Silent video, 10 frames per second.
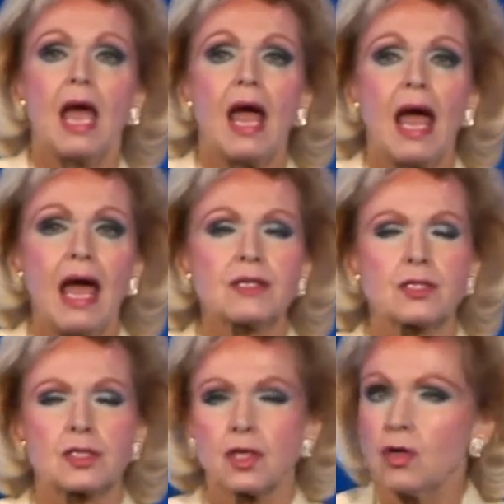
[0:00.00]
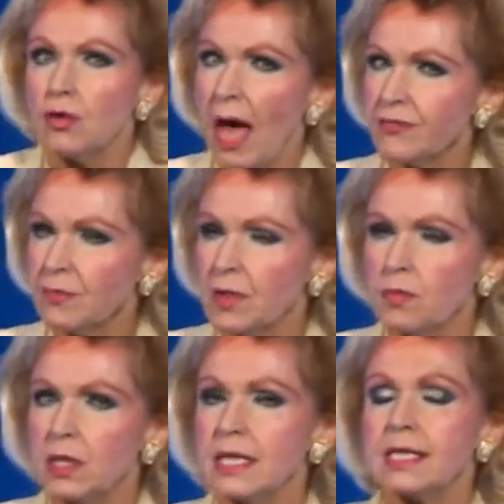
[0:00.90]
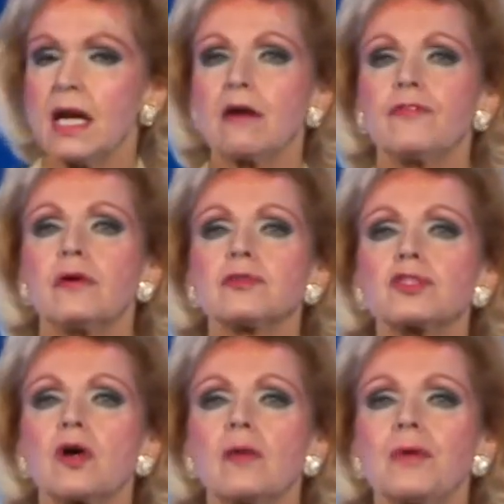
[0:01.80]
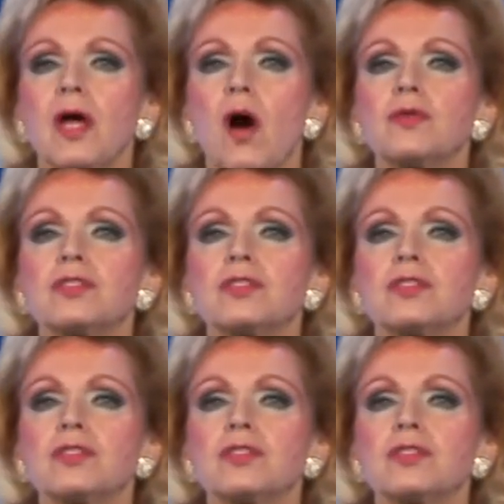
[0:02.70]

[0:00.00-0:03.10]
And so you have to be really careful, Scorpio,